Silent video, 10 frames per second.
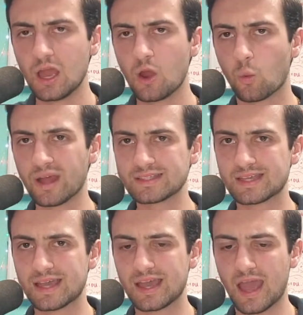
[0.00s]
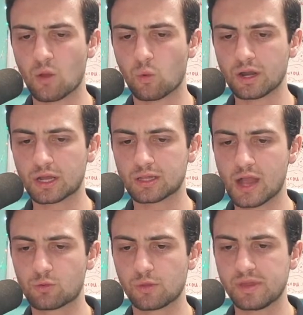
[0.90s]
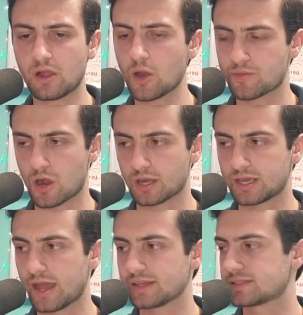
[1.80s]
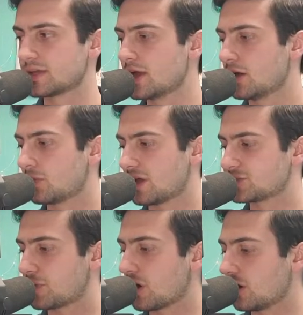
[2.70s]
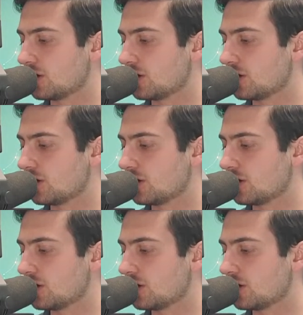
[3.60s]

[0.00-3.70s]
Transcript: Wednesday at 1 o'clock will be our broadcast as part